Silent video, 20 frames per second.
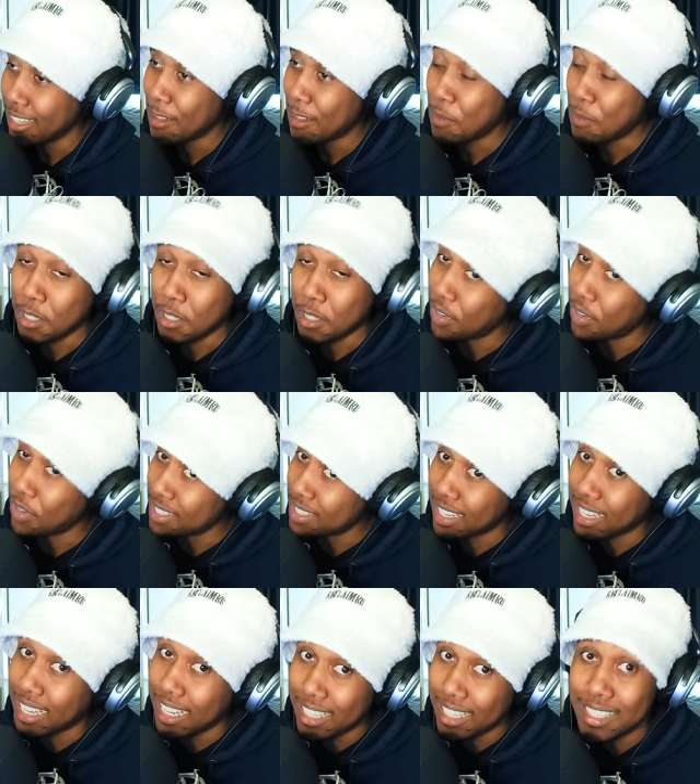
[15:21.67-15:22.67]
His friends are
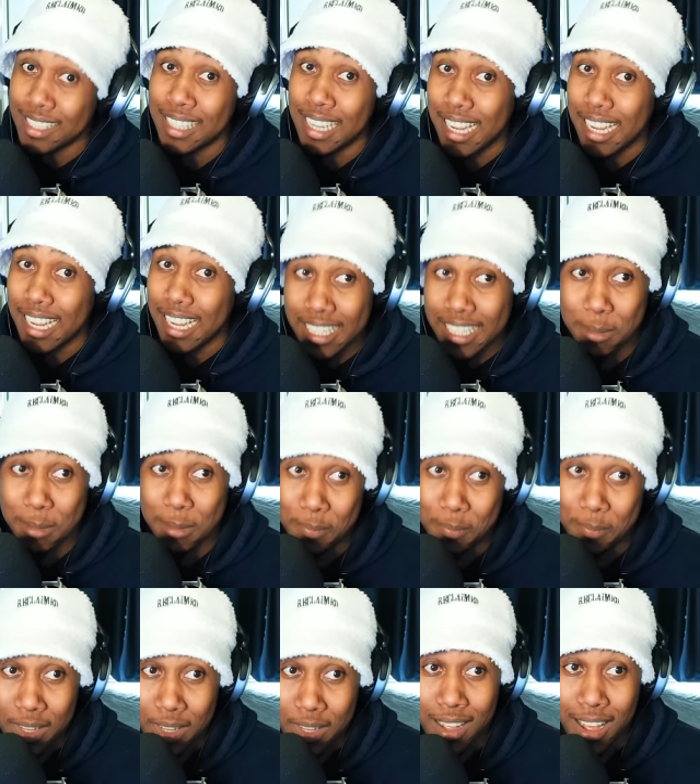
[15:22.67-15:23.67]
clearly telling him
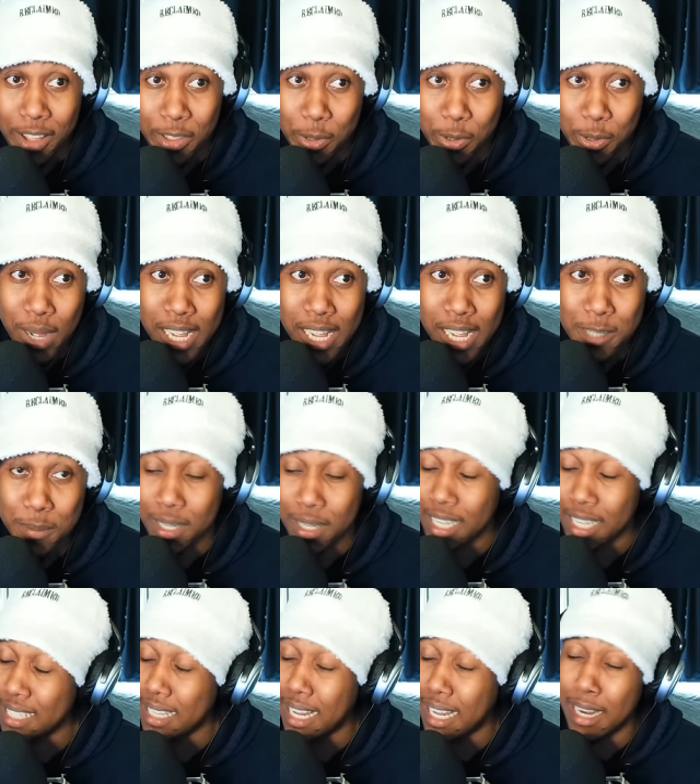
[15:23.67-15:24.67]
otherwise, but
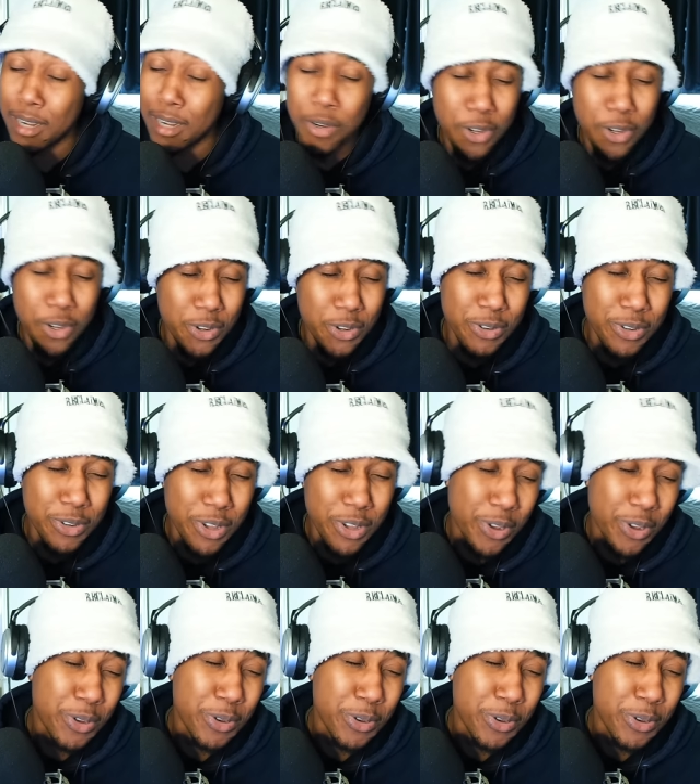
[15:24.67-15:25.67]
he's like, no,
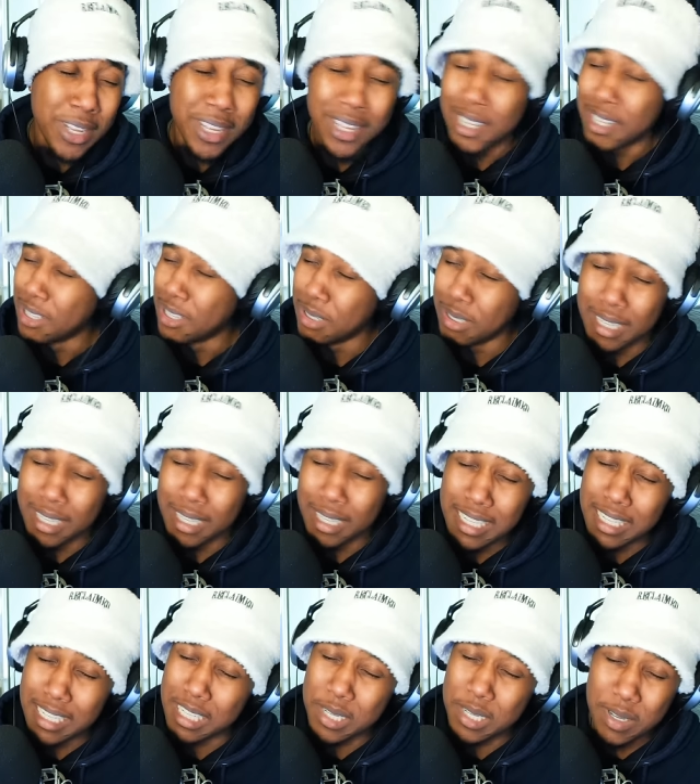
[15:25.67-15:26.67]
no, you guys are
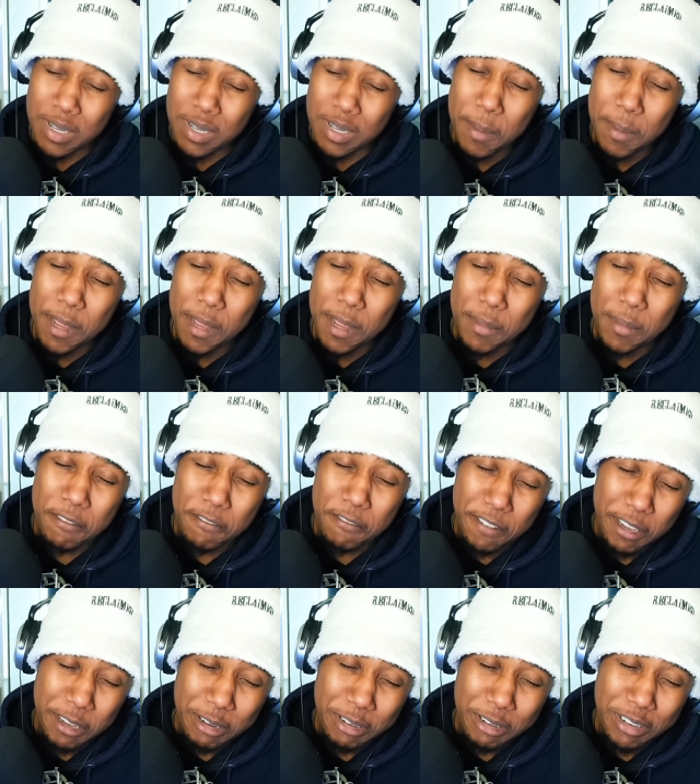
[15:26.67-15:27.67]
just trying to make me
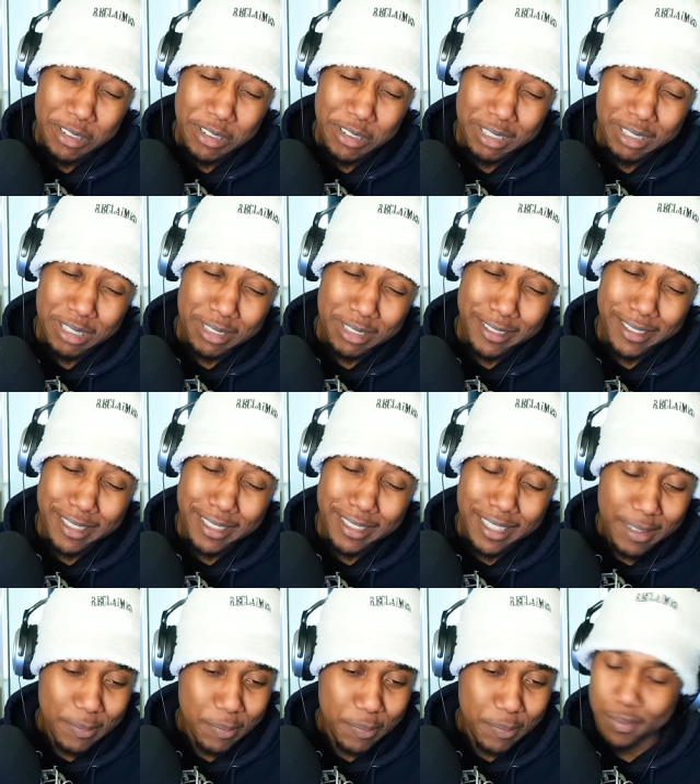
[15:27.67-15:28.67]
feel good.
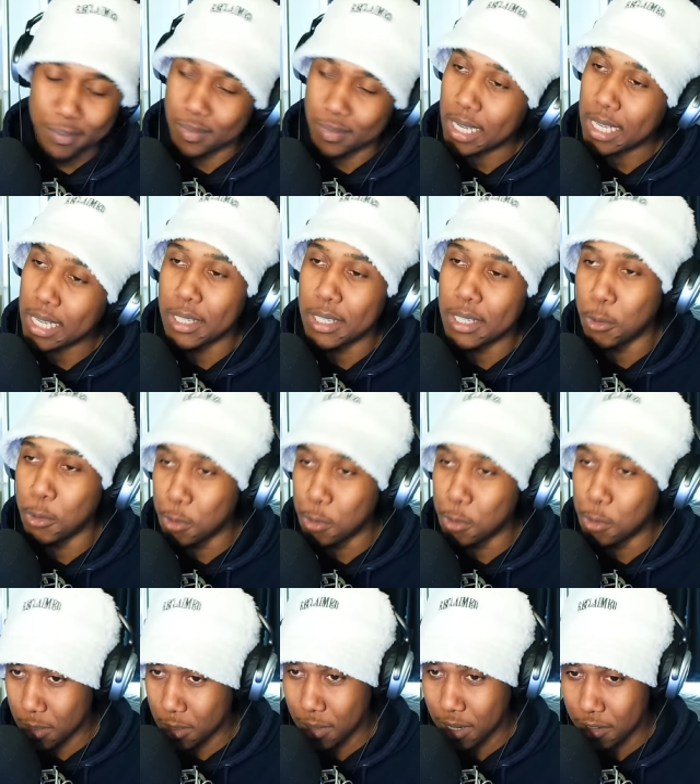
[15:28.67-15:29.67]

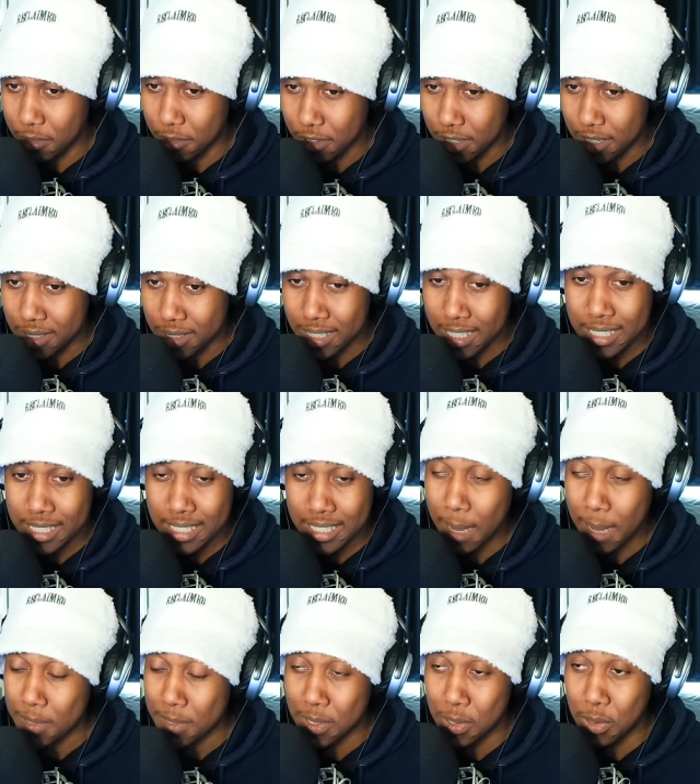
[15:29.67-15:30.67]
Delusion, my friends. He's
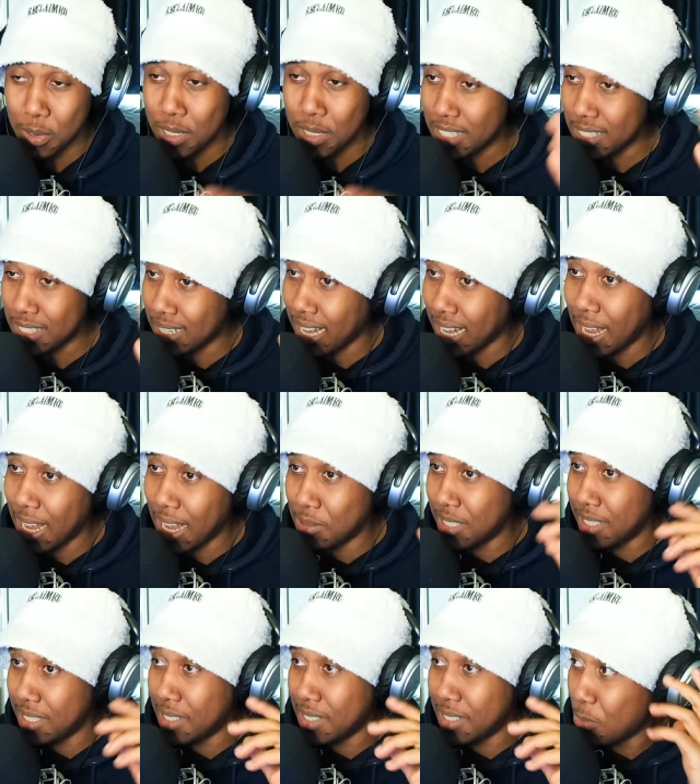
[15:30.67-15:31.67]
absolutely just clouded
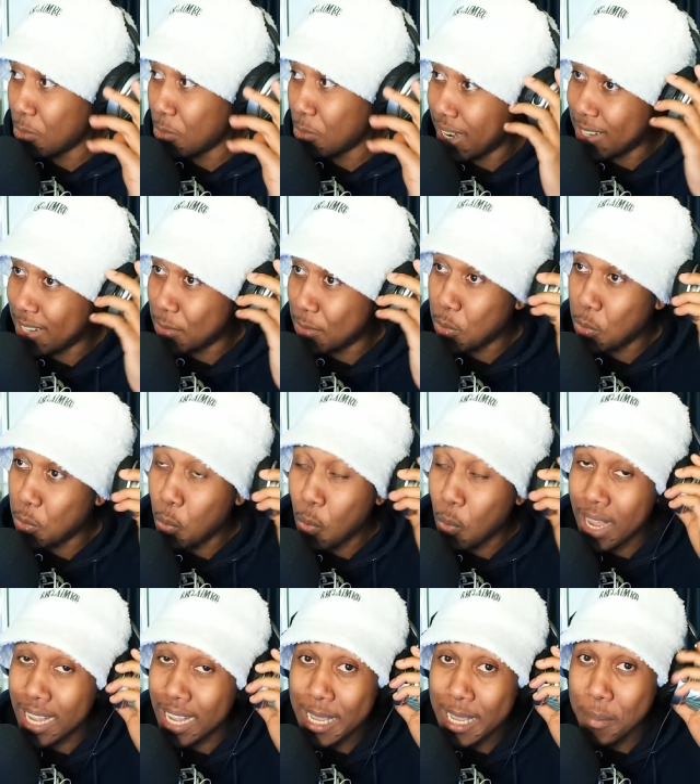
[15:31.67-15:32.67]
his own mind with
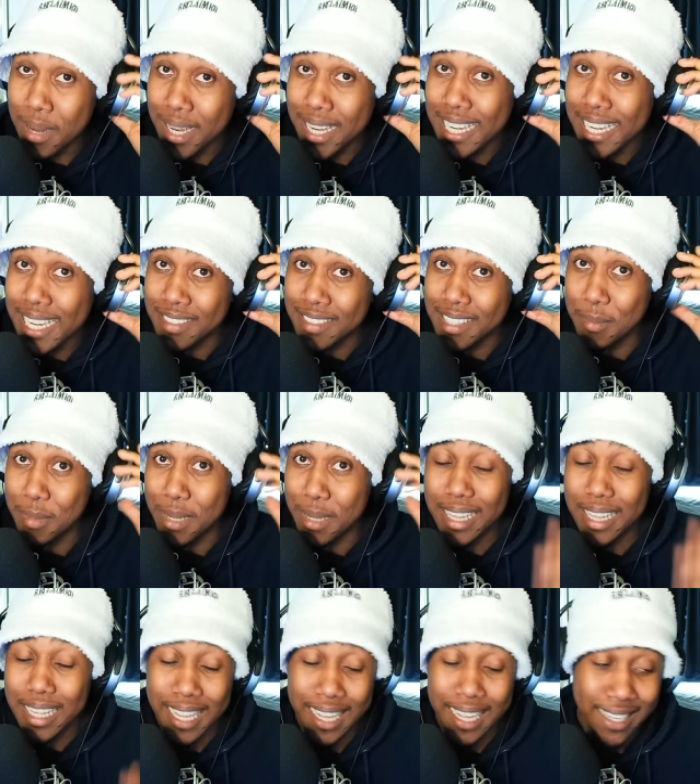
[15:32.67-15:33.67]
what he believes to be the
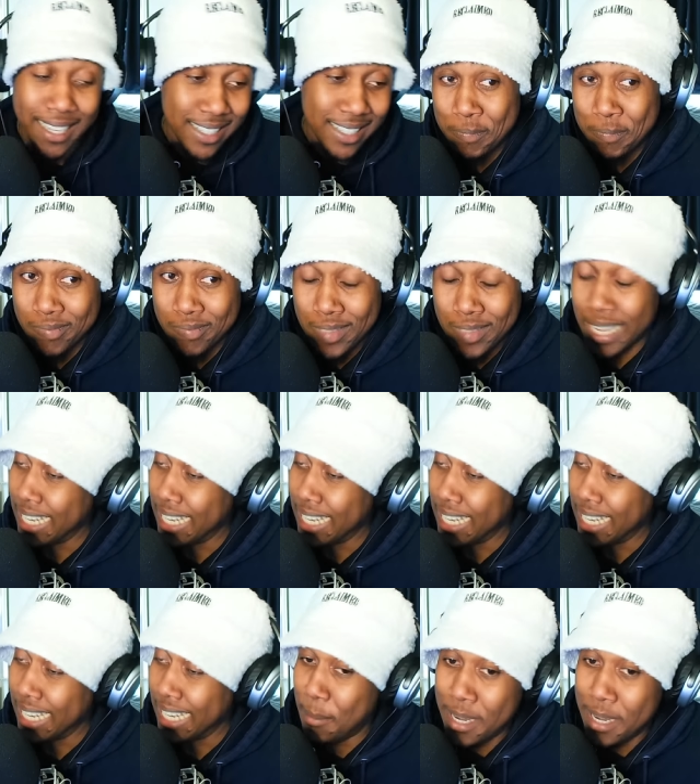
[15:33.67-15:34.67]
case. Hey, I
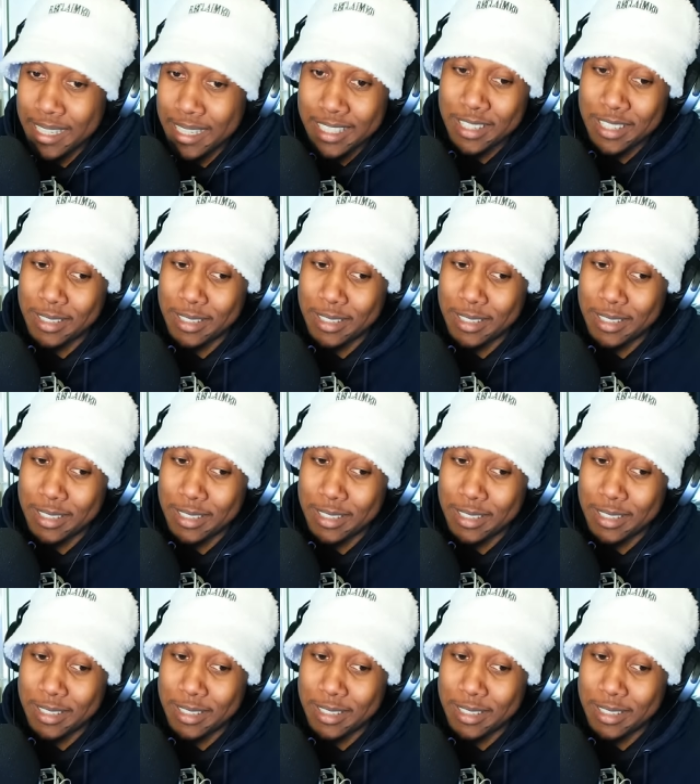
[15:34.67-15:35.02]
mean,